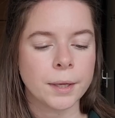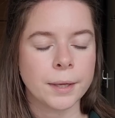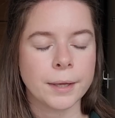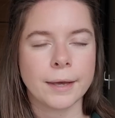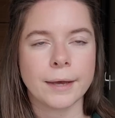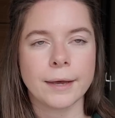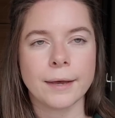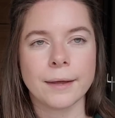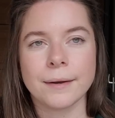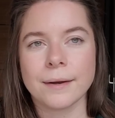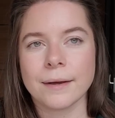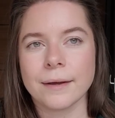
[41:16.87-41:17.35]

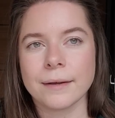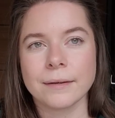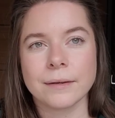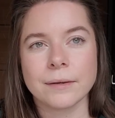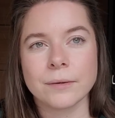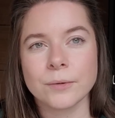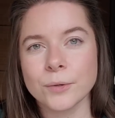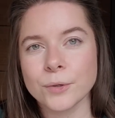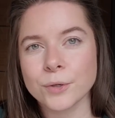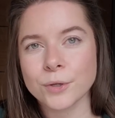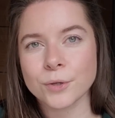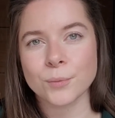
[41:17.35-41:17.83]
And I
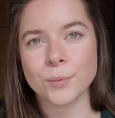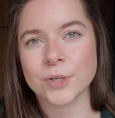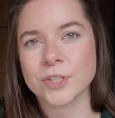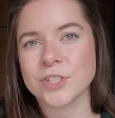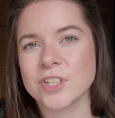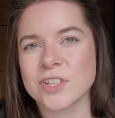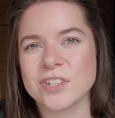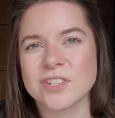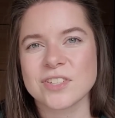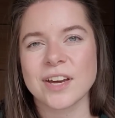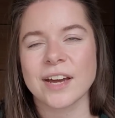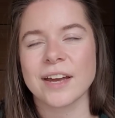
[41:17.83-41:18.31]
couldn't
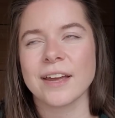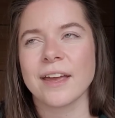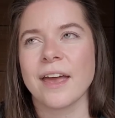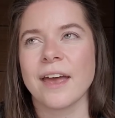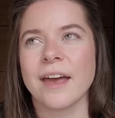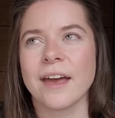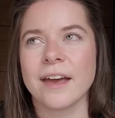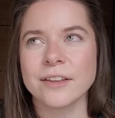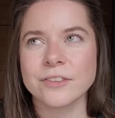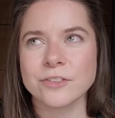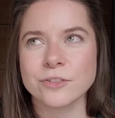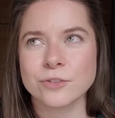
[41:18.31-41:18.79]
resist. I
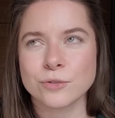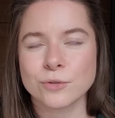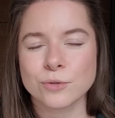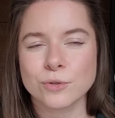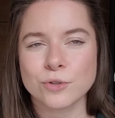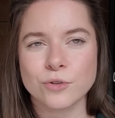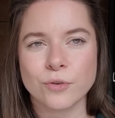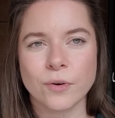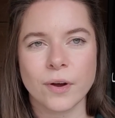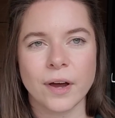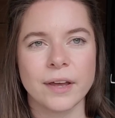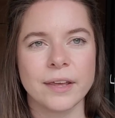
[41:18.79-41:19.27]
had to
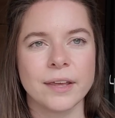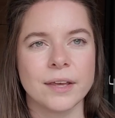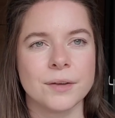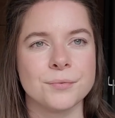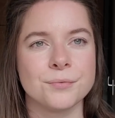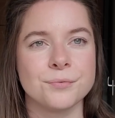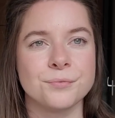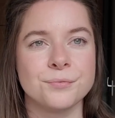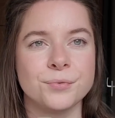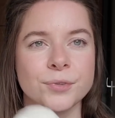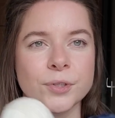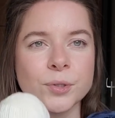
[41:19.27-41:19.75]
try a
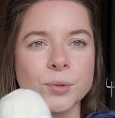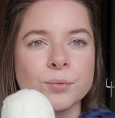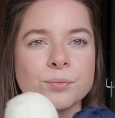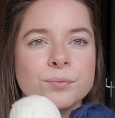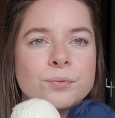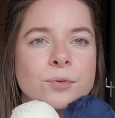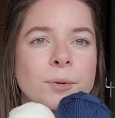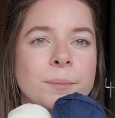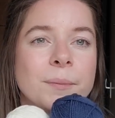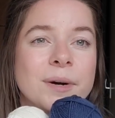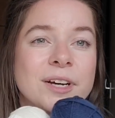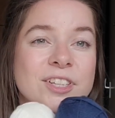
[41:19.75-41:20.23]
feel
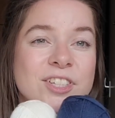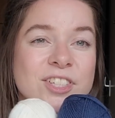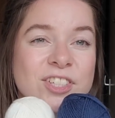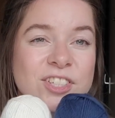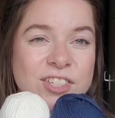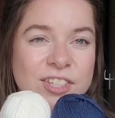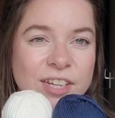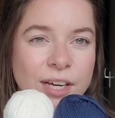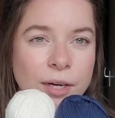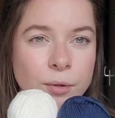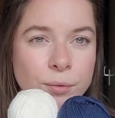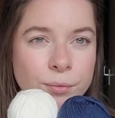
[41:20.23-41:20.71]
for
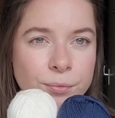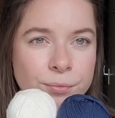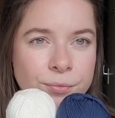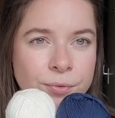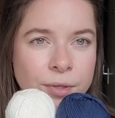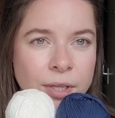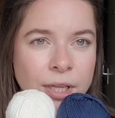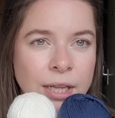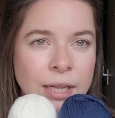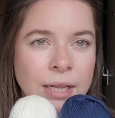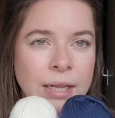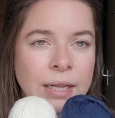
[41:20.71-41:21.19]
myself.
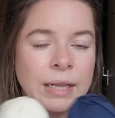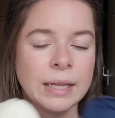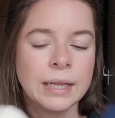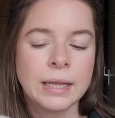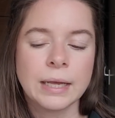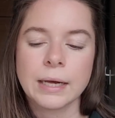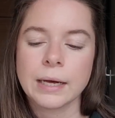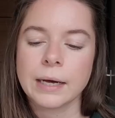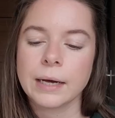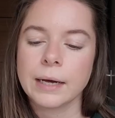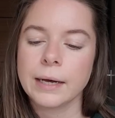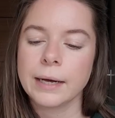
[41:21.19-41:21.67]

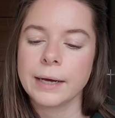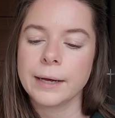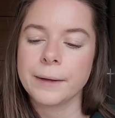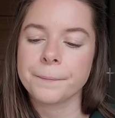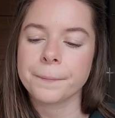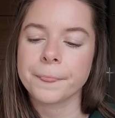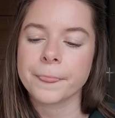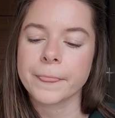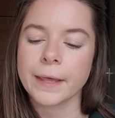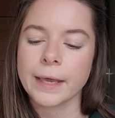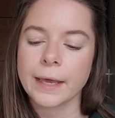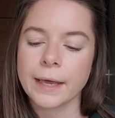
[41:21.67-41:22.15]

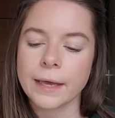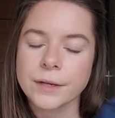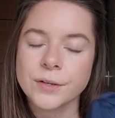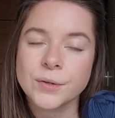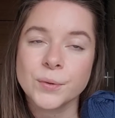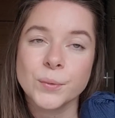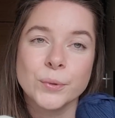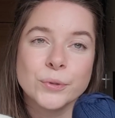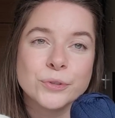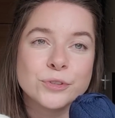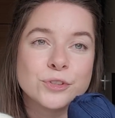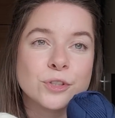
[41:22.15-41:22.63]
And
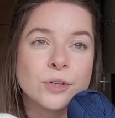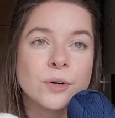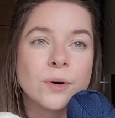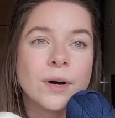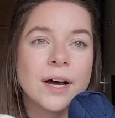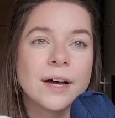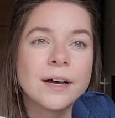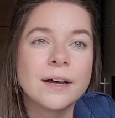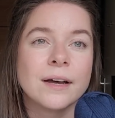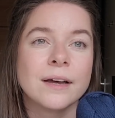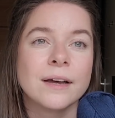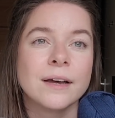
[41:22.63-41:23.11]
also
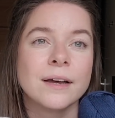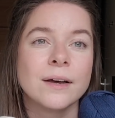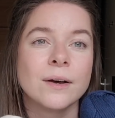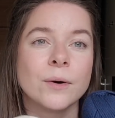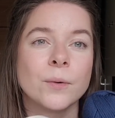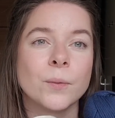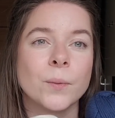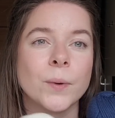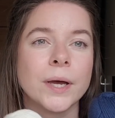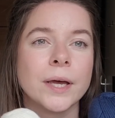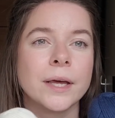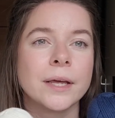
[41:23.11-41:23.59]

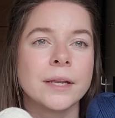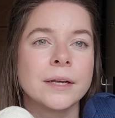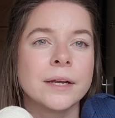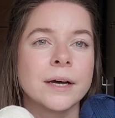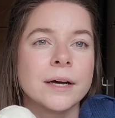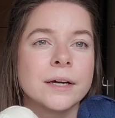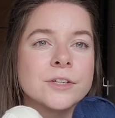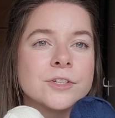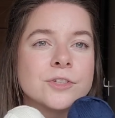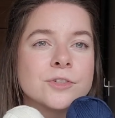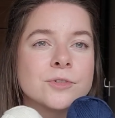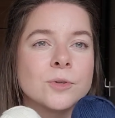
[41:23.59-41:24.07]
when
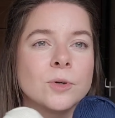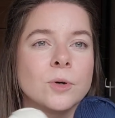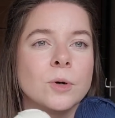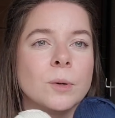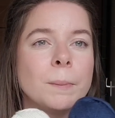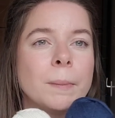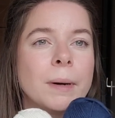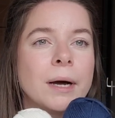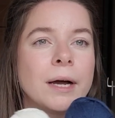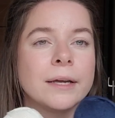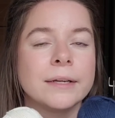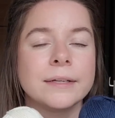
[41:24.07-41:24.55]
I saw
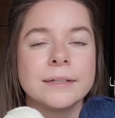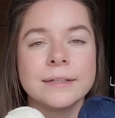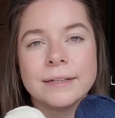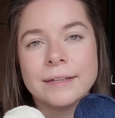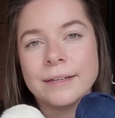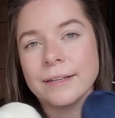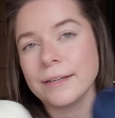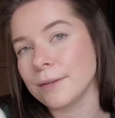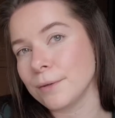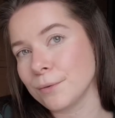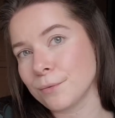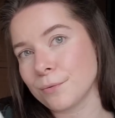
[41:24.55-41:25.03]
my
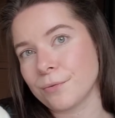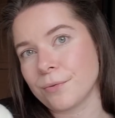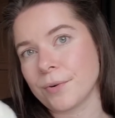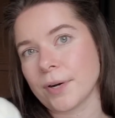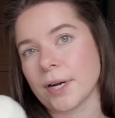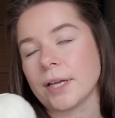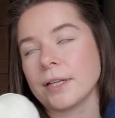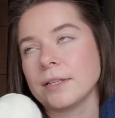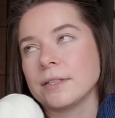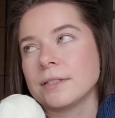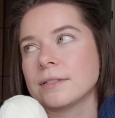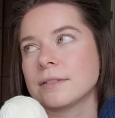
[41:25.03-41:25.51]
knitting
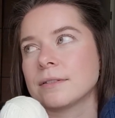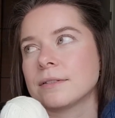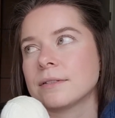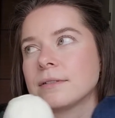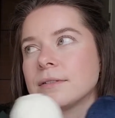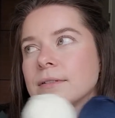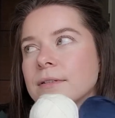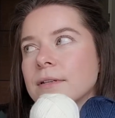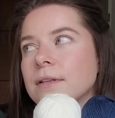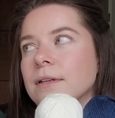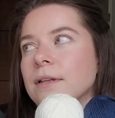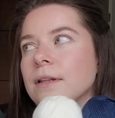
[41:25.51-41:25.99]

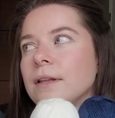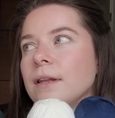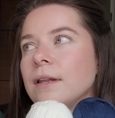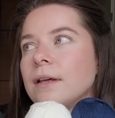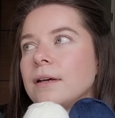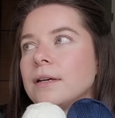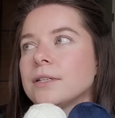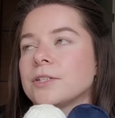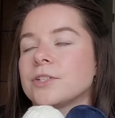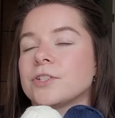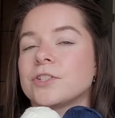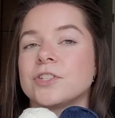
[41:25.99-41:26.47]
friends
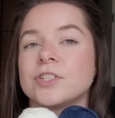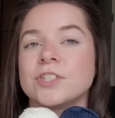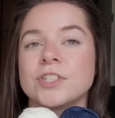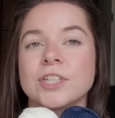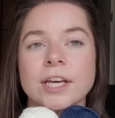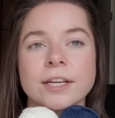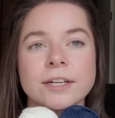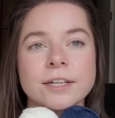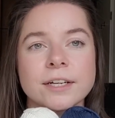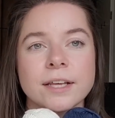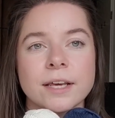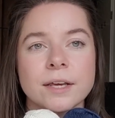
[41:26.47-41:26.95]
last
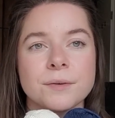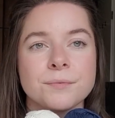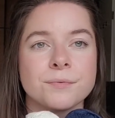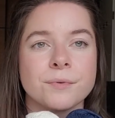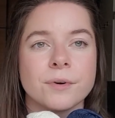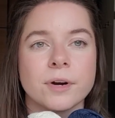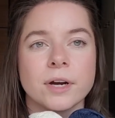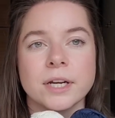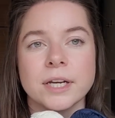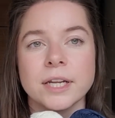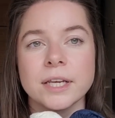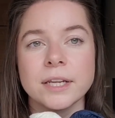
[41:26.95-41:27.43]
Saturday
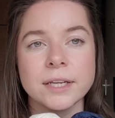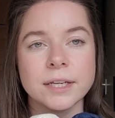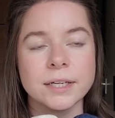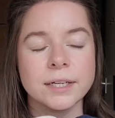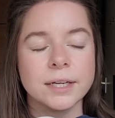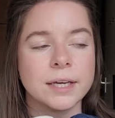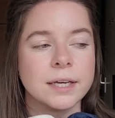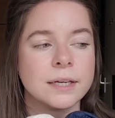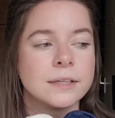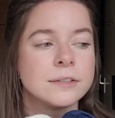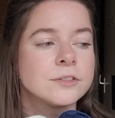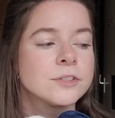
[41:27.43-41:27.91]
for a knitting
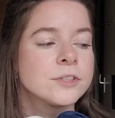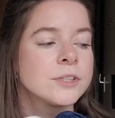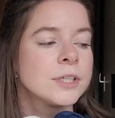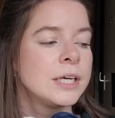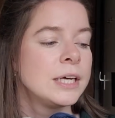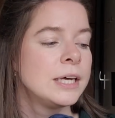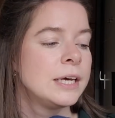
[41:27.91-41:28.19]
date,